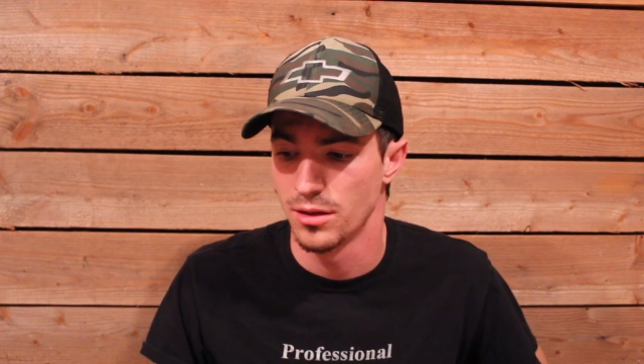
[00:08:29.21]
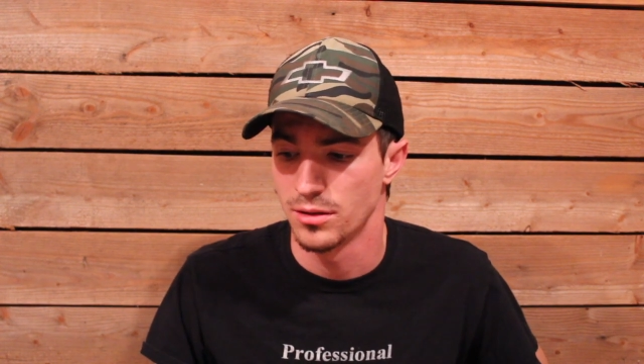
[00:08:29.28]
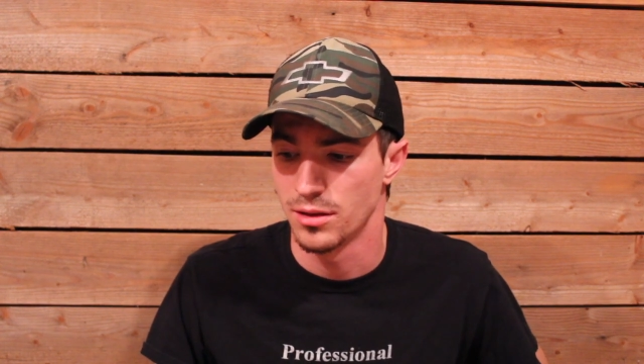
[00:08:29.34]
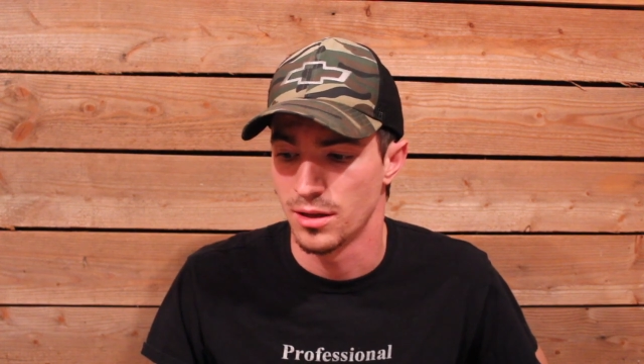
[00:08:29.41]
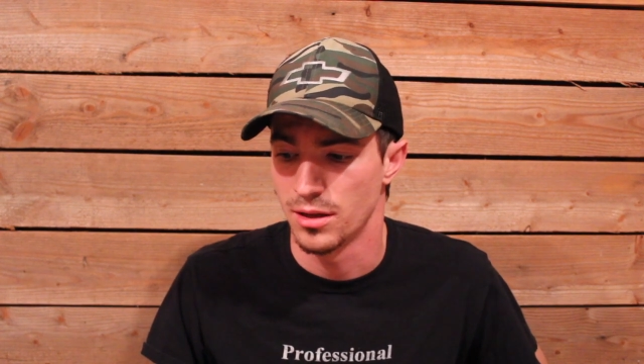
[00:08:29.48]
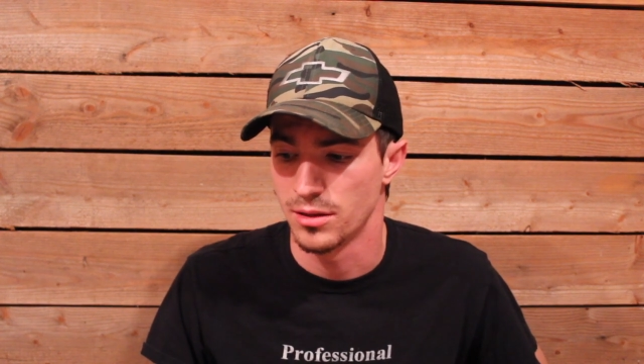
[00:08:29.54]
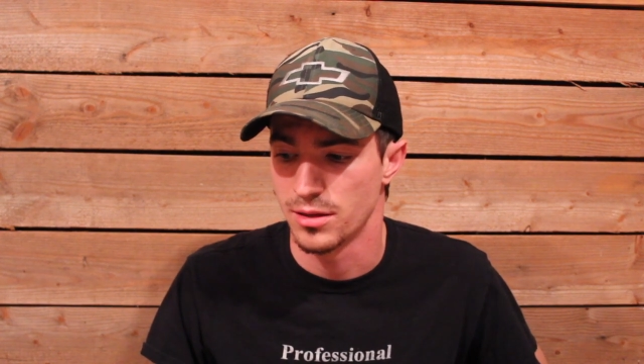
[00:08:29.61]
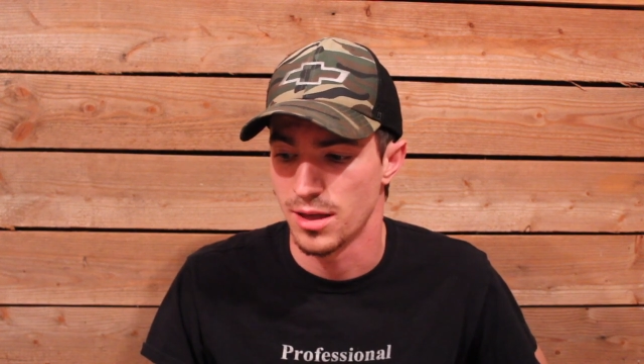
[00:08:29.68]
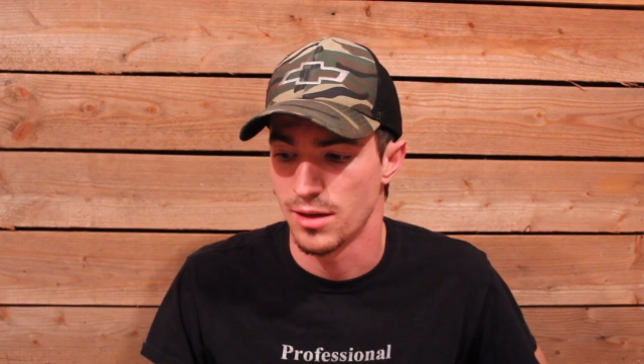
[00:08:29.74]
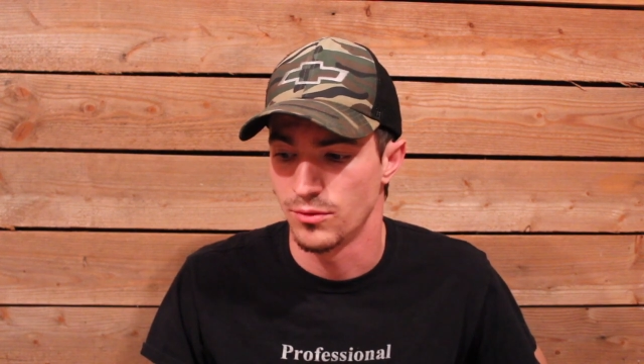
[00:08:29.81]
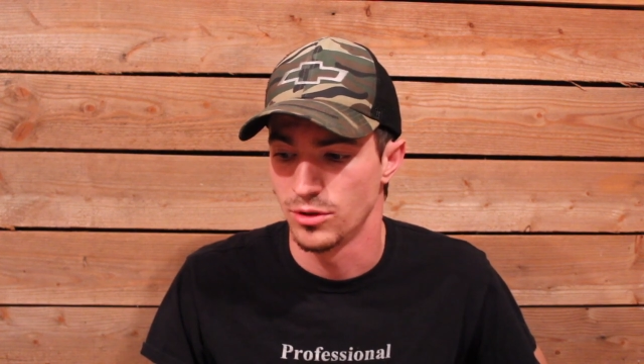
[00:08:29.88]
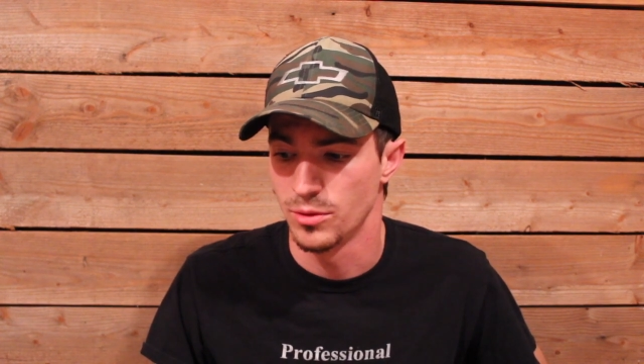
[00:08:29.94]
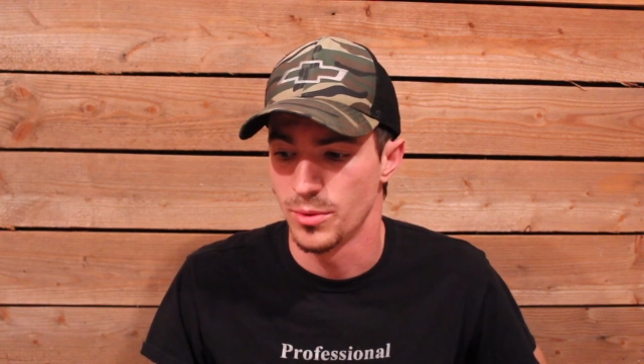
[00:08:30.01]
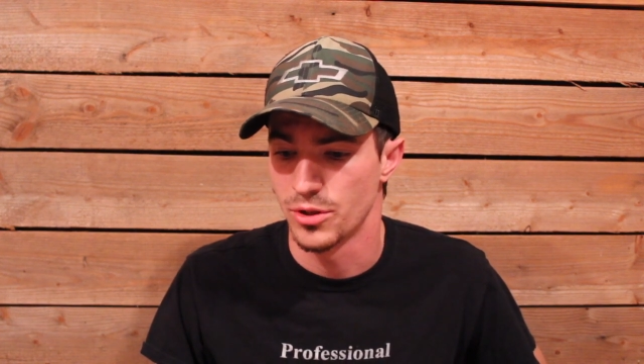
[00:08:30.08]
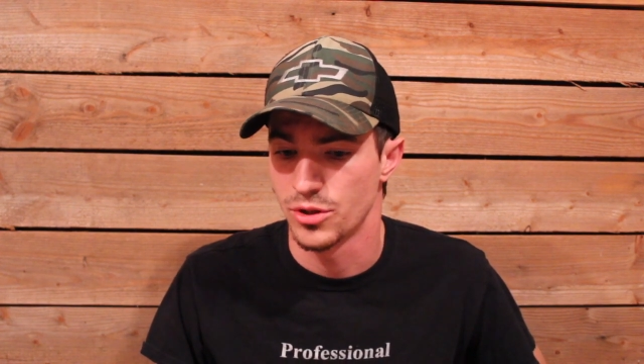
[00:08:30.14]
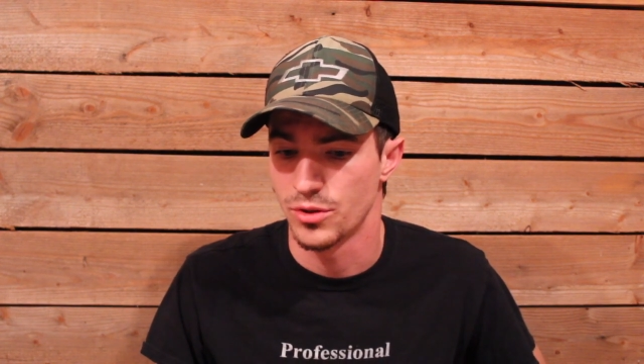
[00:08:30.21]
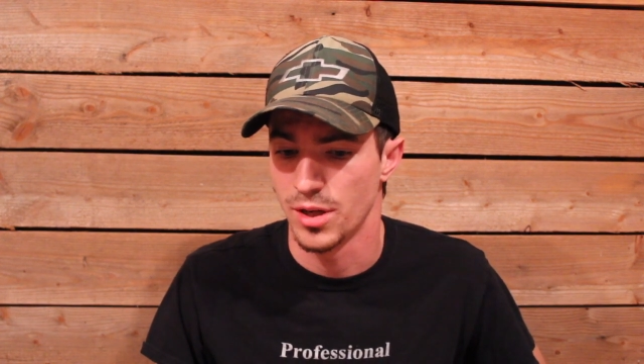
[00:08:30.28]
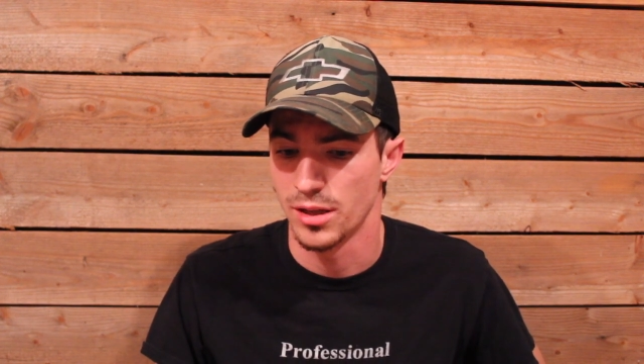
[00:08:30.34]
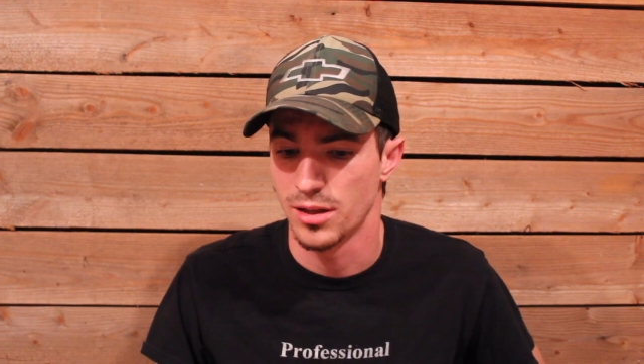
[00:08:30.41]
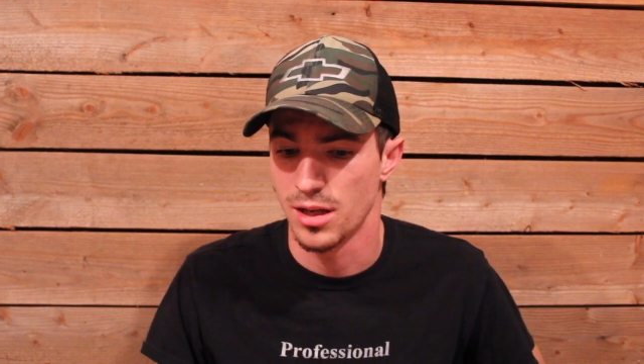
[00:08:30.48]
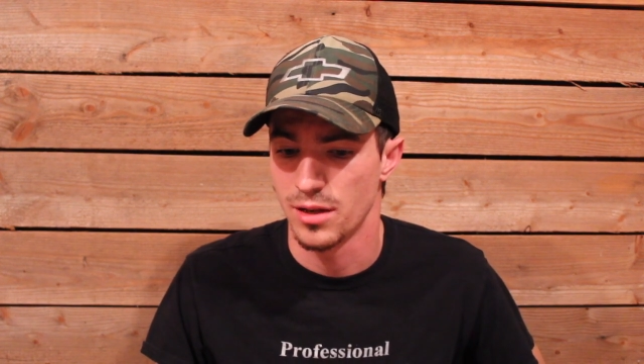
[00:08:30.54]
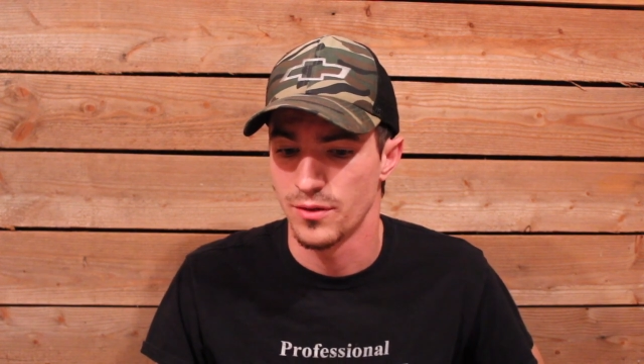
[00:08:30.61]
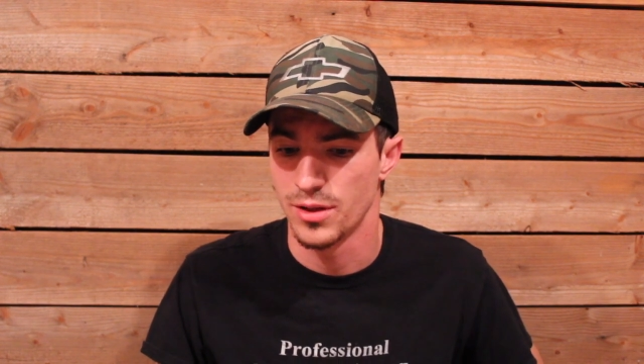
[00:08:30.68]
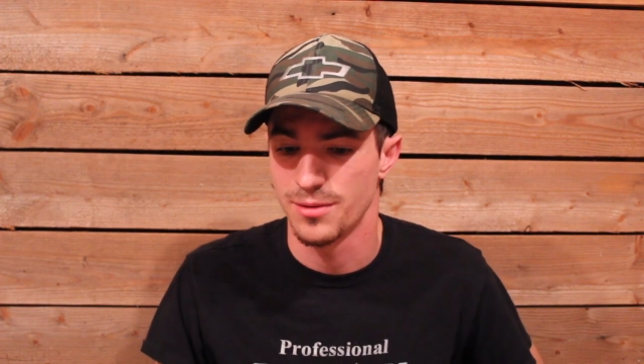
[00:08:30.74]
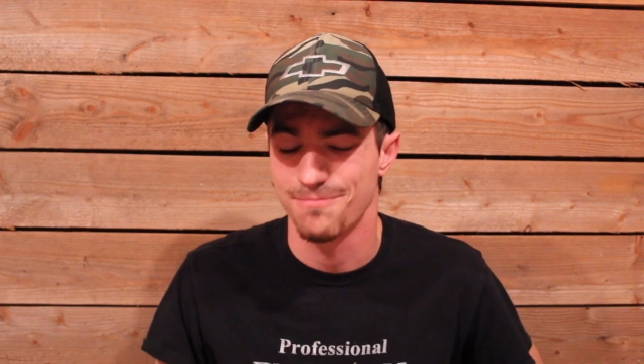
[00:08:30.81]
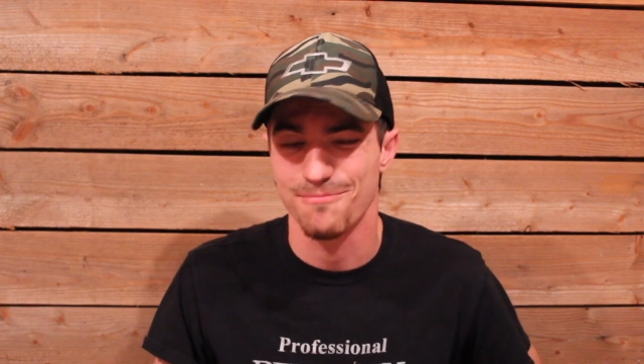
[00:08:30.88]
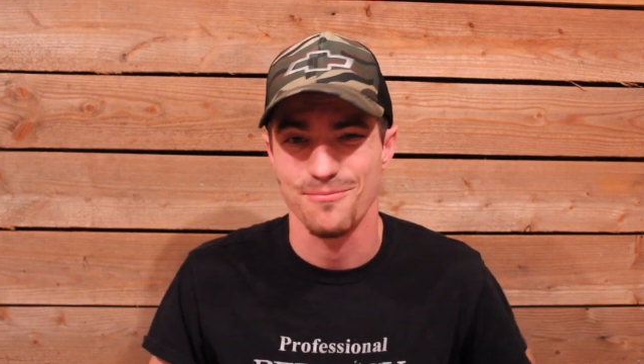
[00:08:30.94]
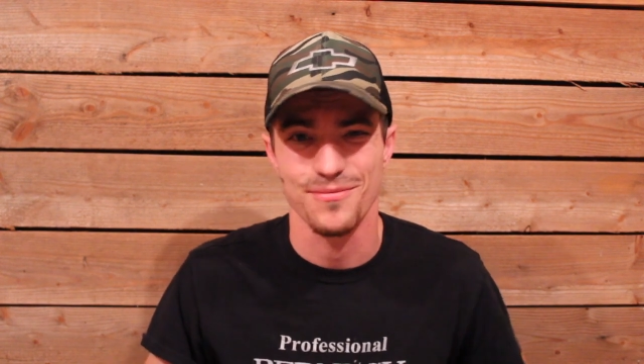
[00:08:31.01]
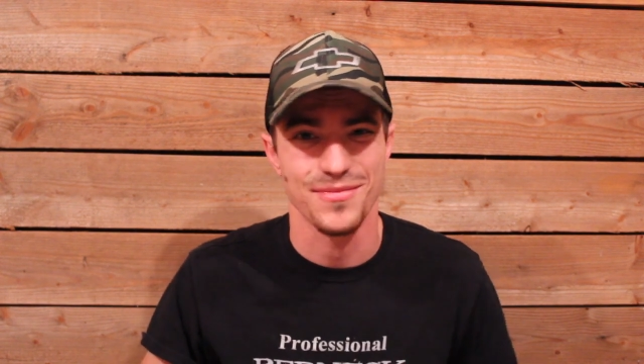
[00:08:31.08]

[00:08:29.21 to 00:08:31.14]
to have a little bit of strength out of it.